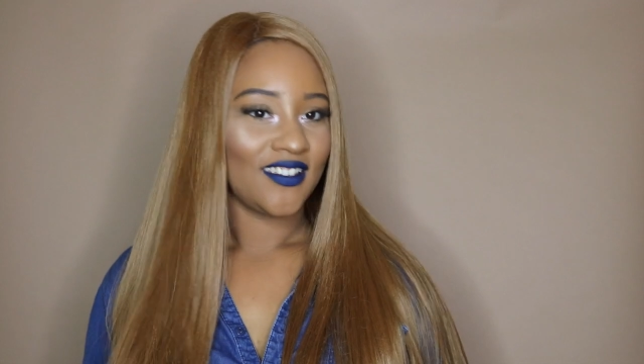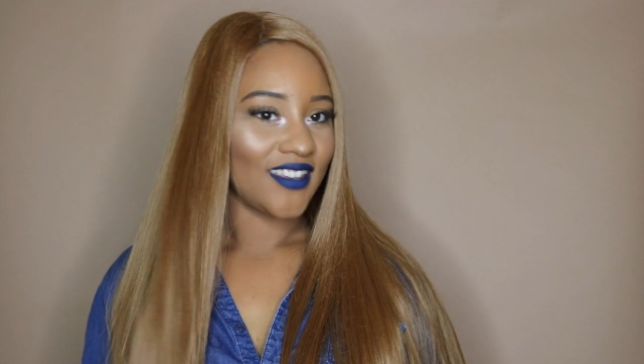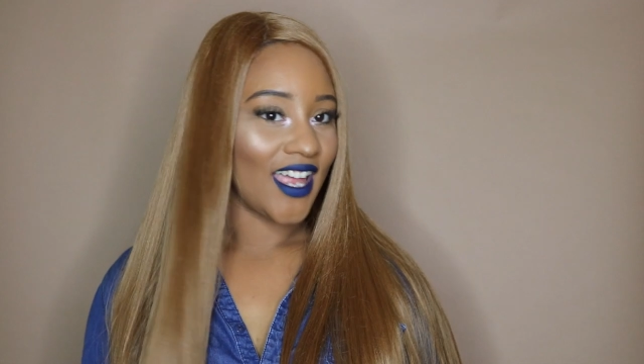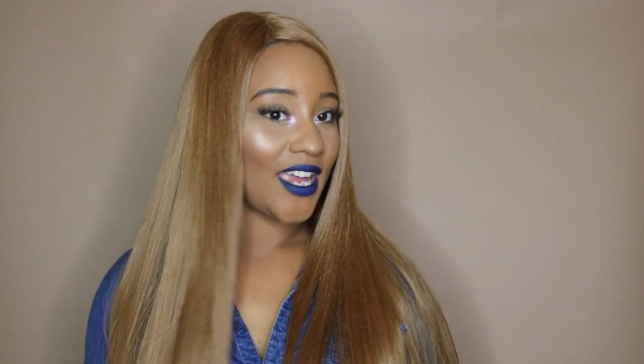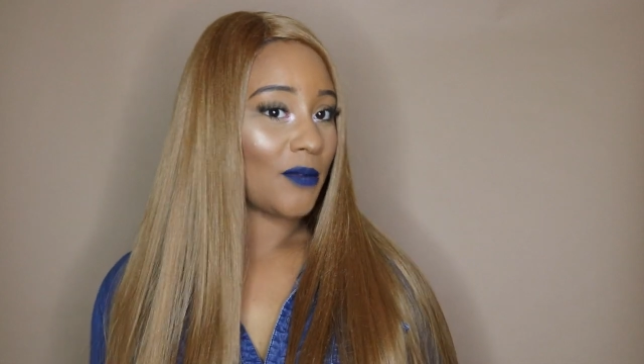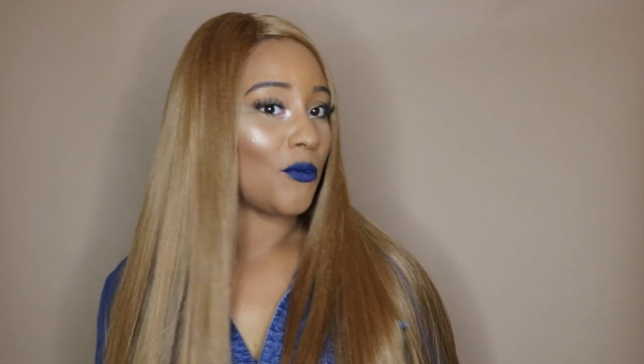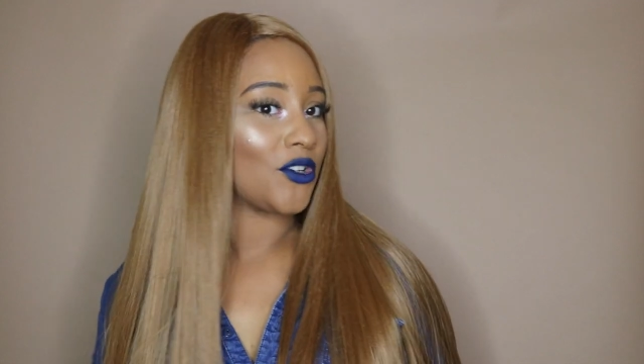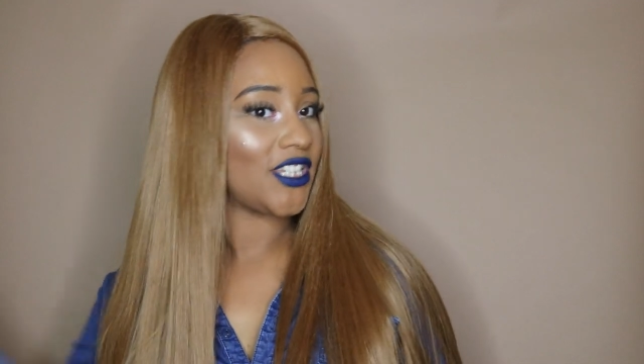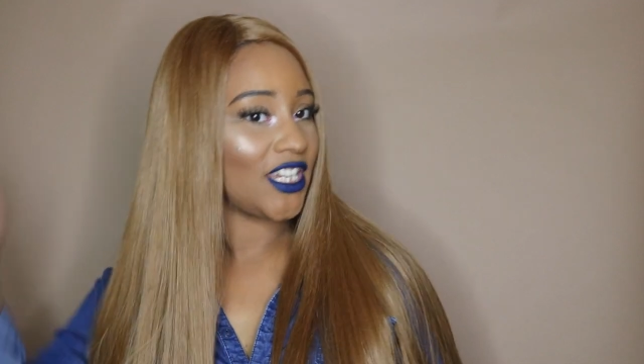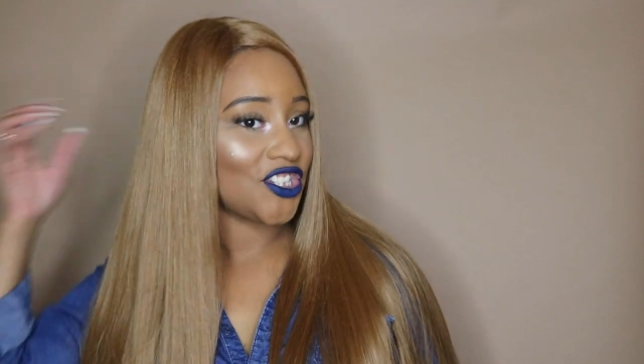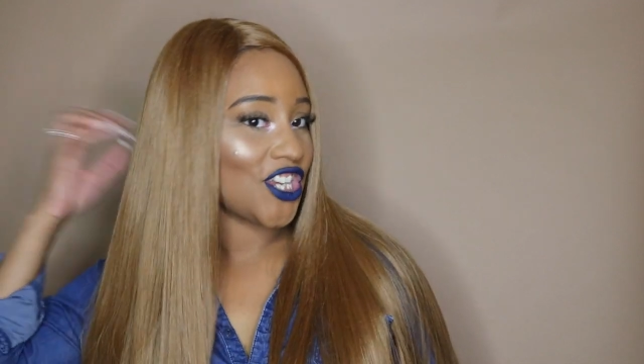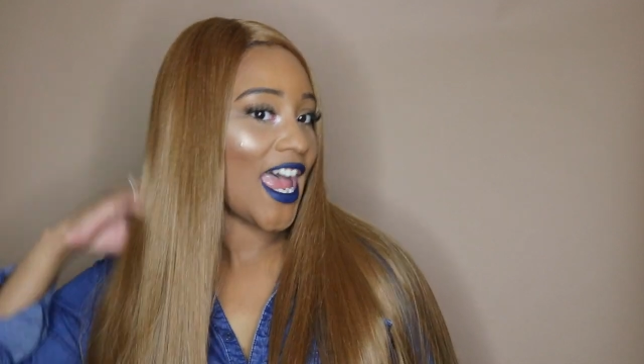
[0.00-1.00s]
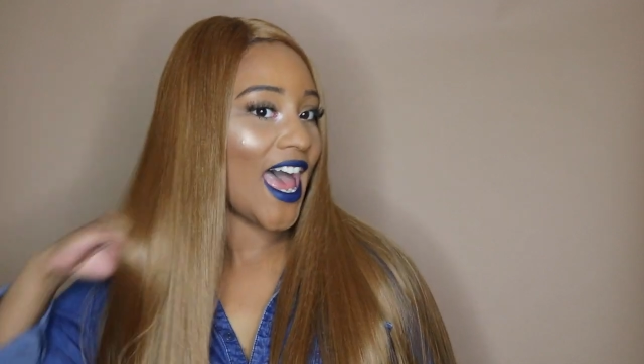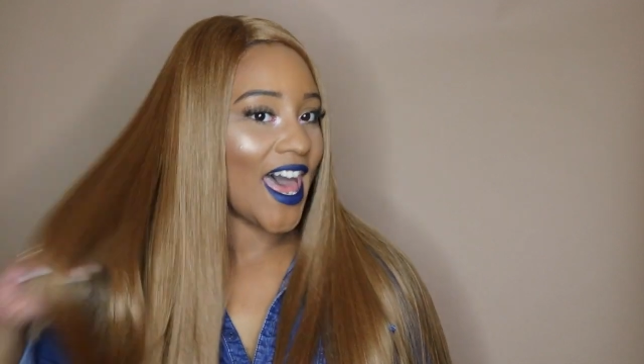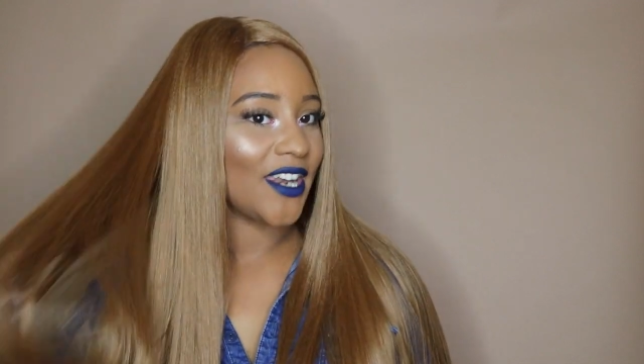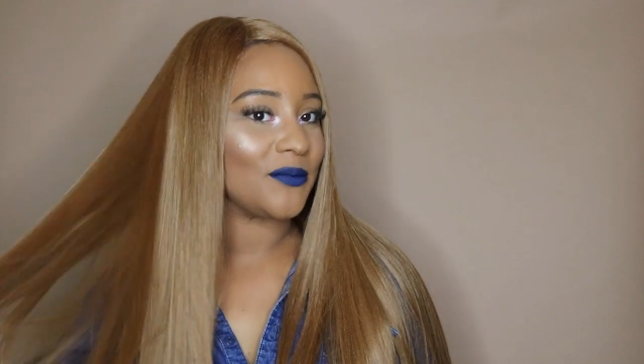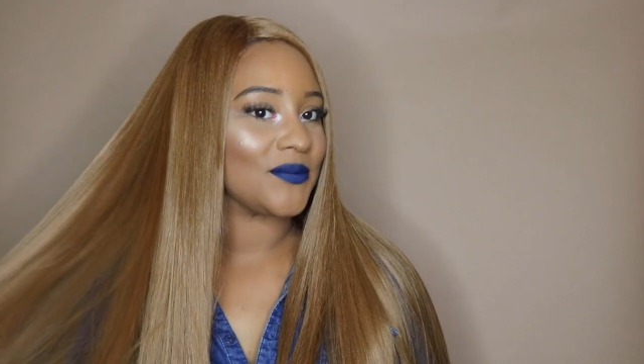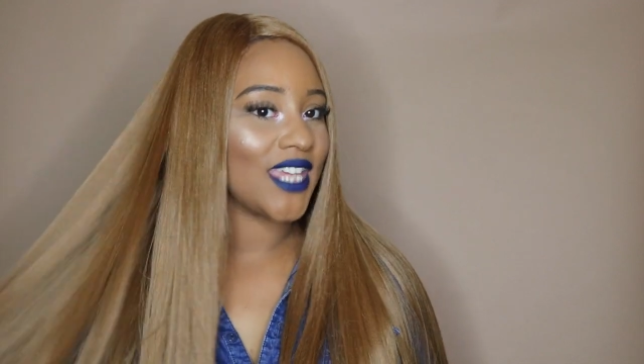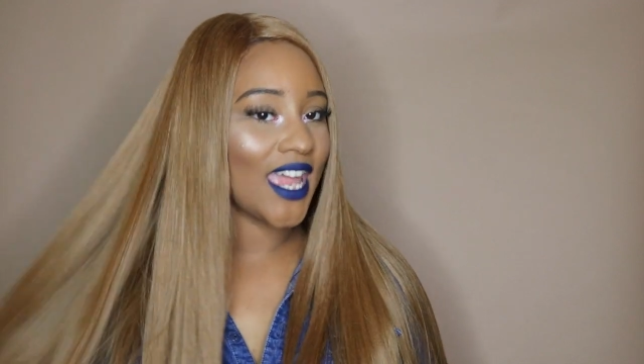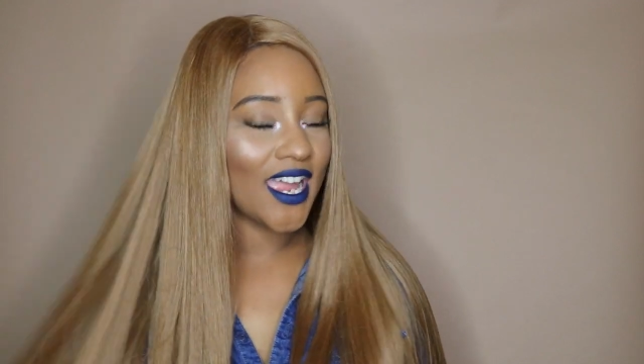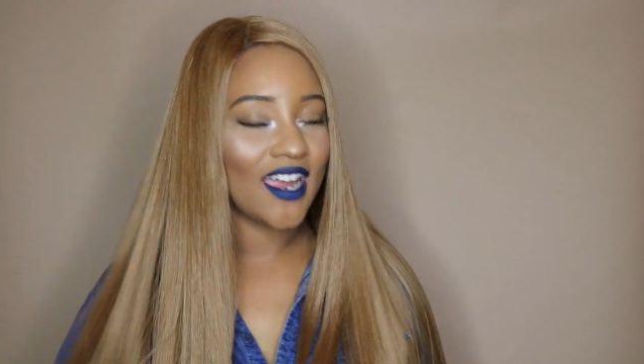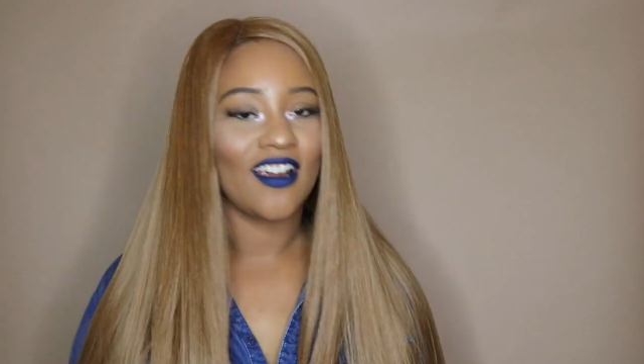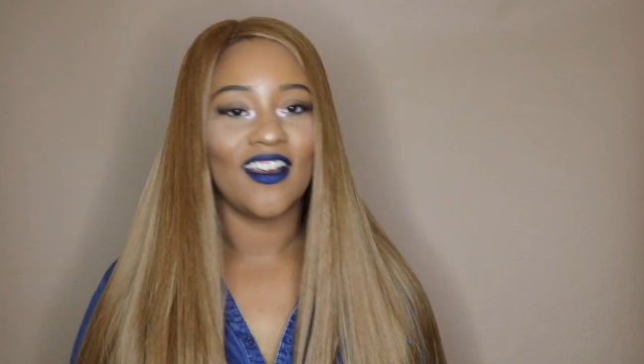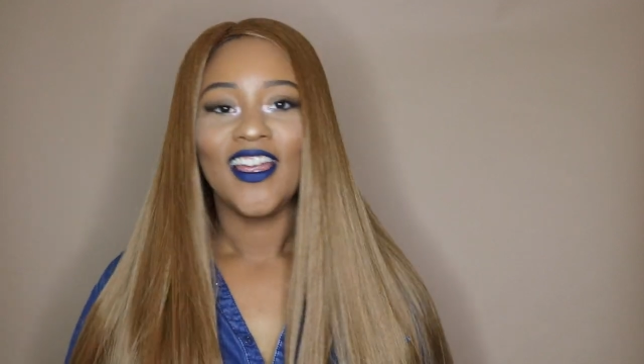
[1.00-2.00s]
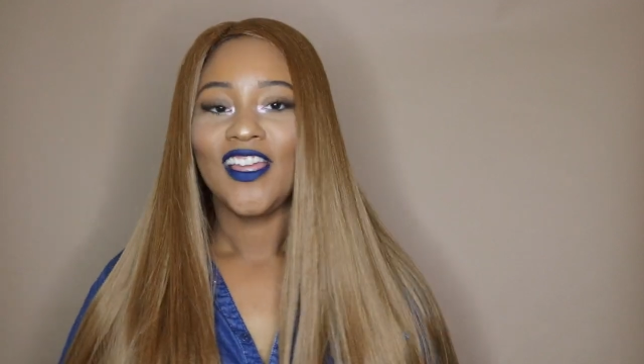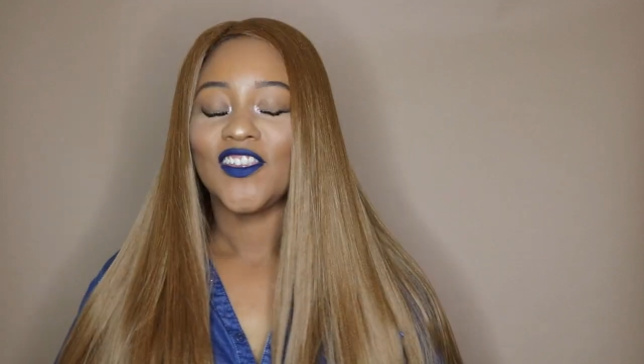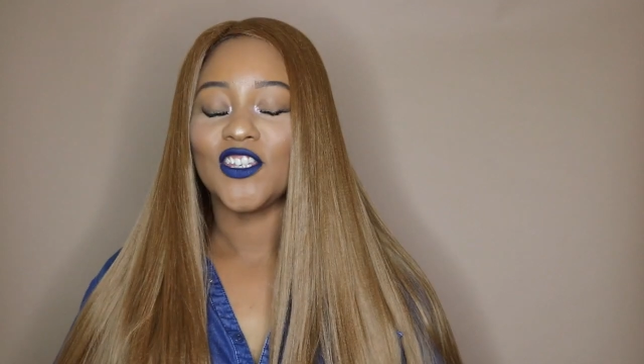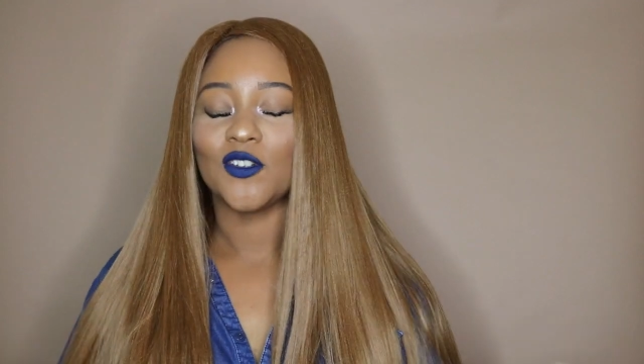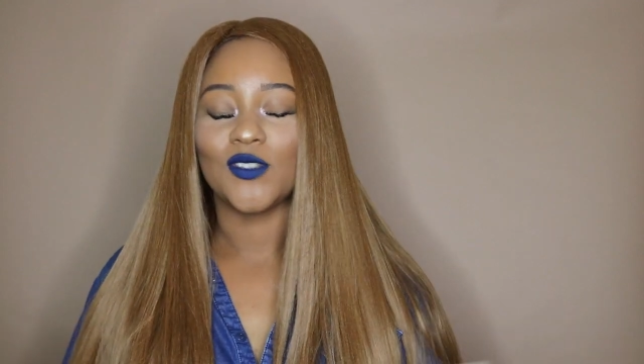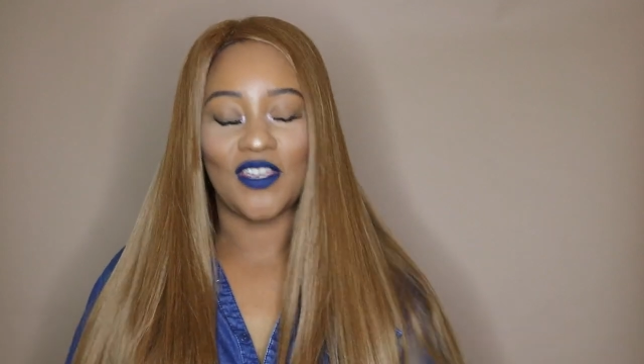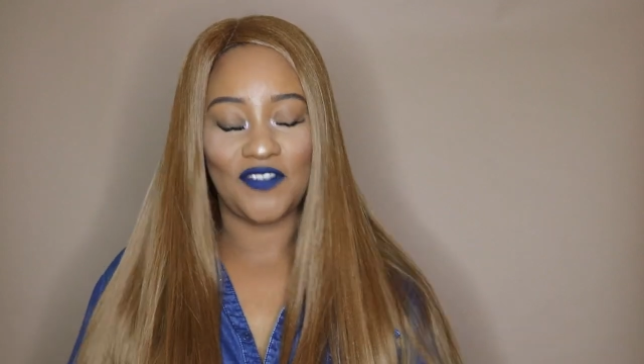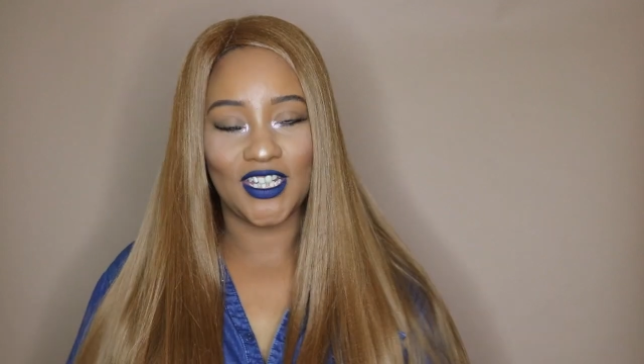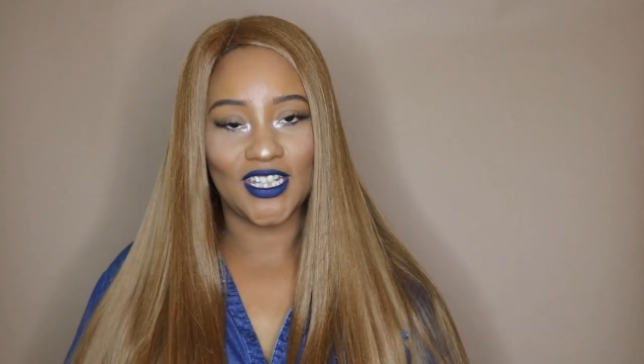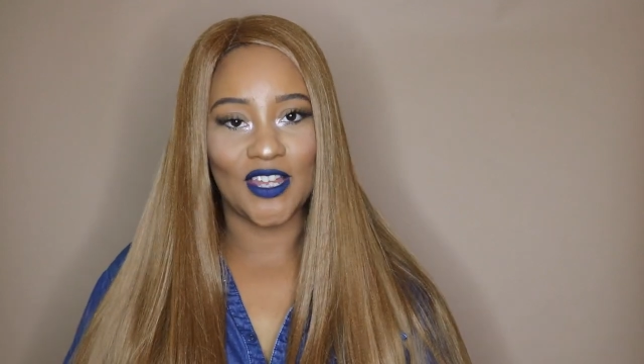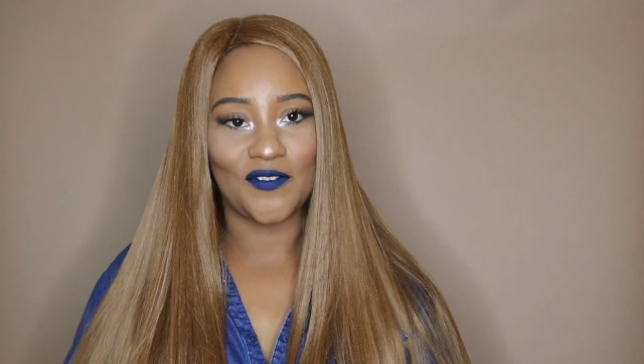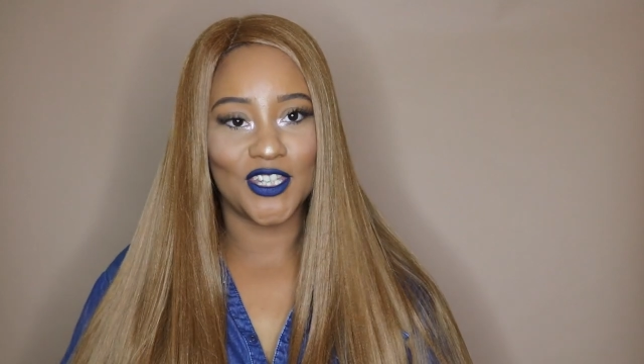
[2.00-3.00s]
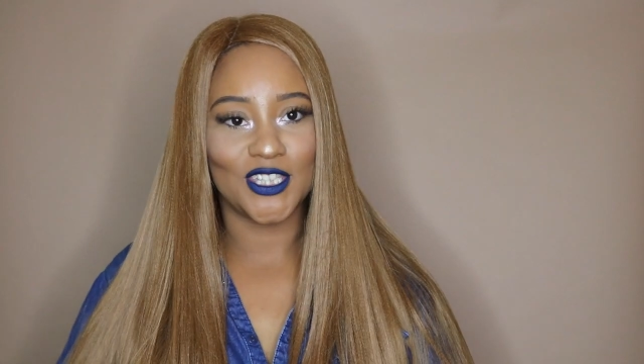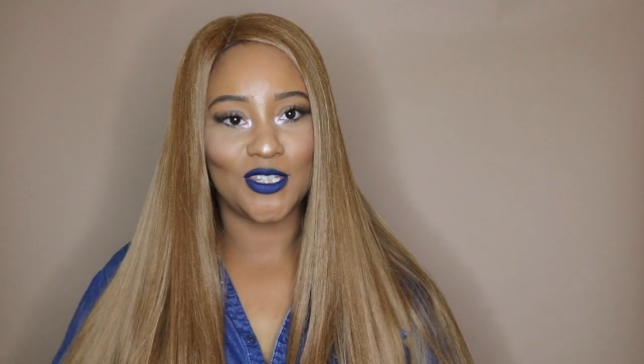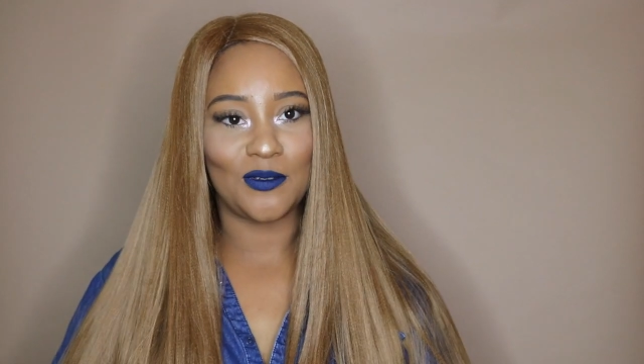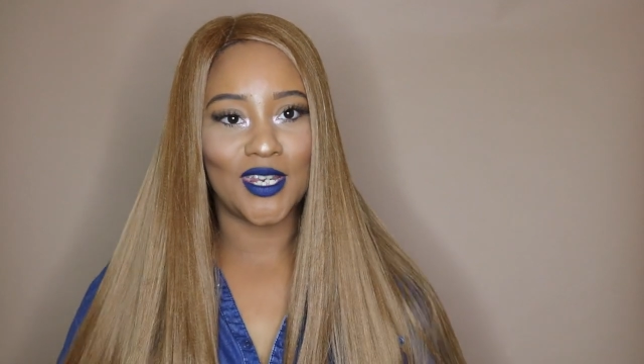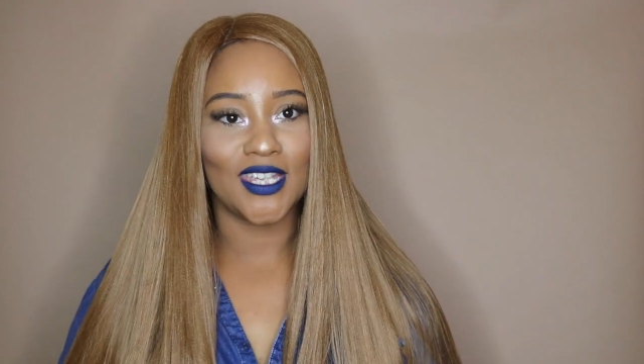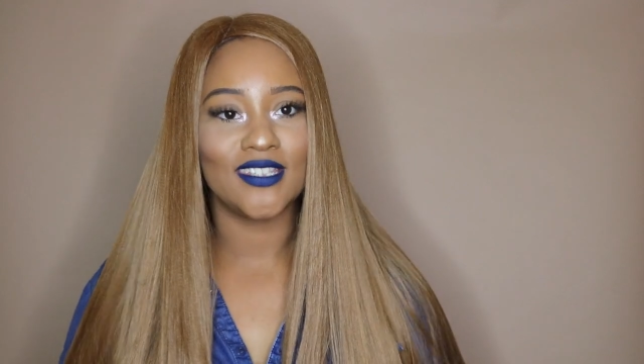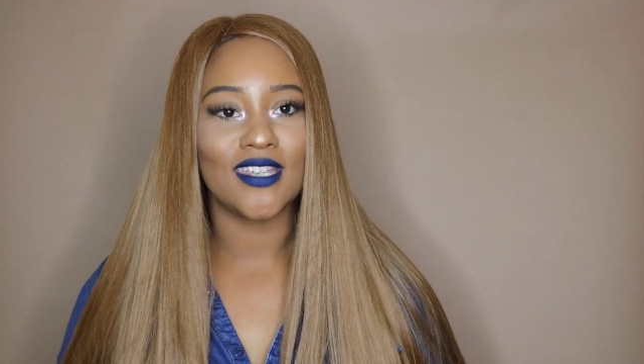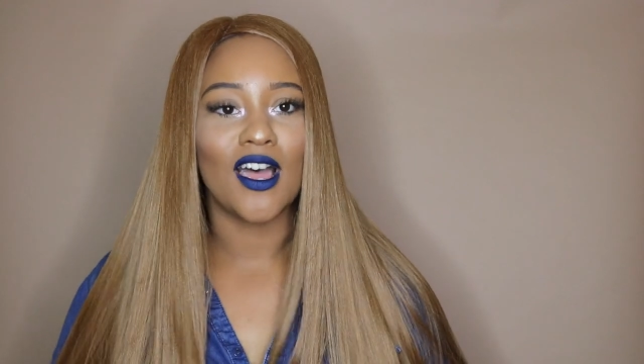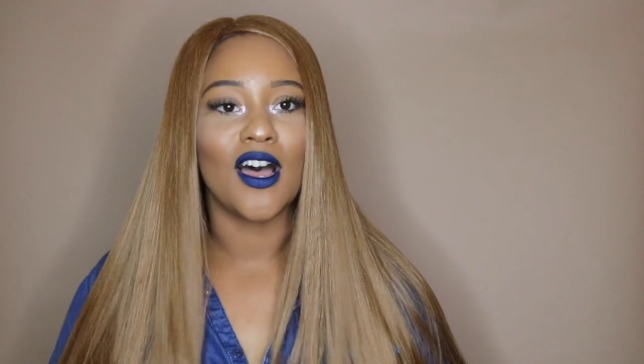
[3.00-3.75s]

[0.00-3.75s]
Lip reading: like Morticia Adams hair, then you'll definitely love this unit.